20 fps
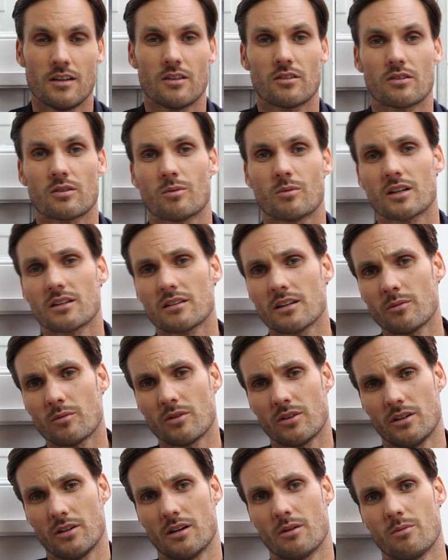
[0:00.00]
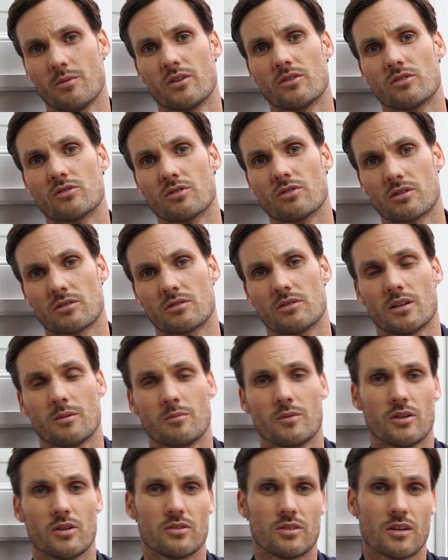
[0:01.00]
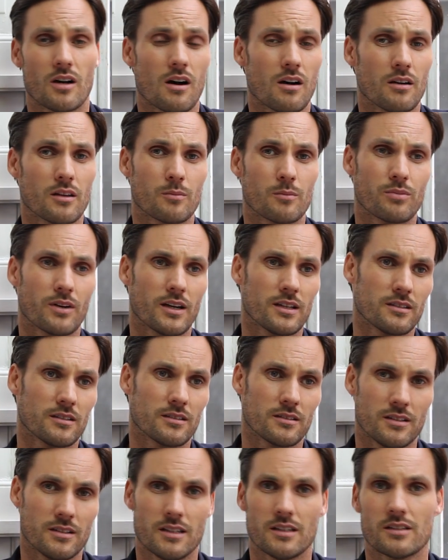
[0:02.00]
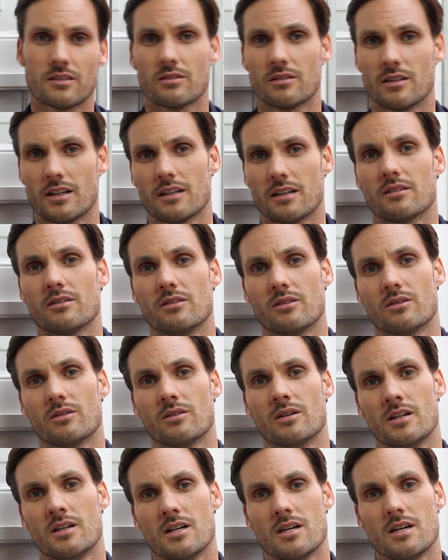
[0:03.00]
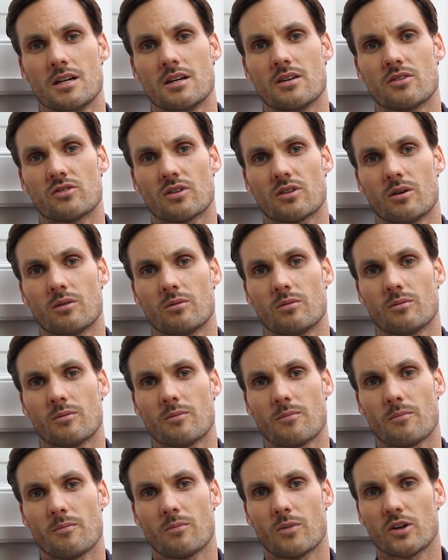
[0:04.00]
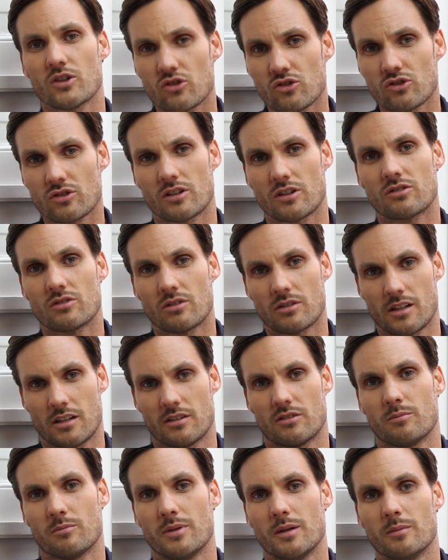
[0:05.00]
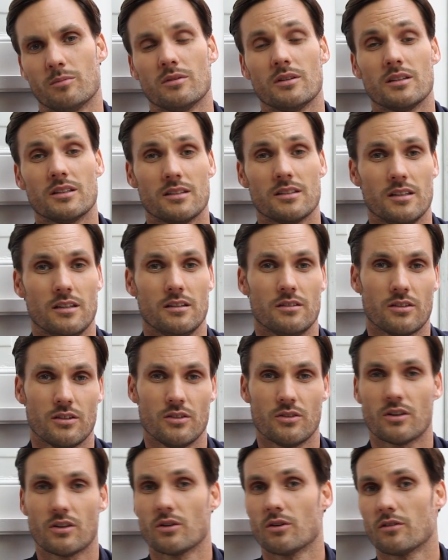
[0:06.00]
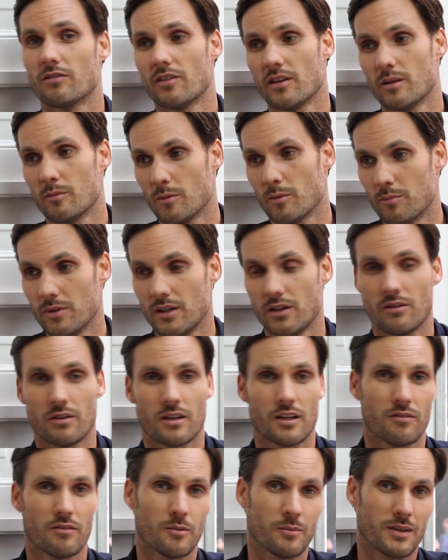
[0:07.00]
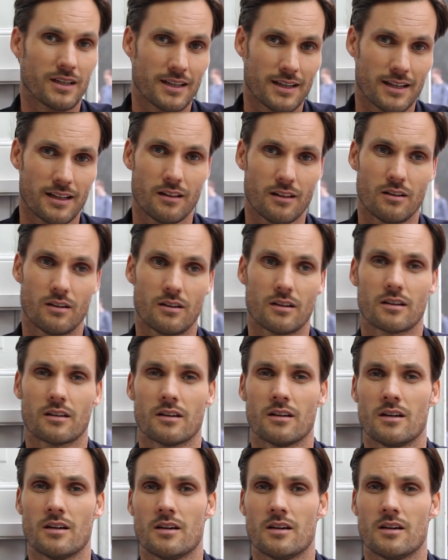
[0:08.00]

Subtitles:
So once they were there, we could talk to them, we could say, oh, the price is this or that, you know. So once you start talking to people, it's easier. You can offer them a beer, give them a catalog.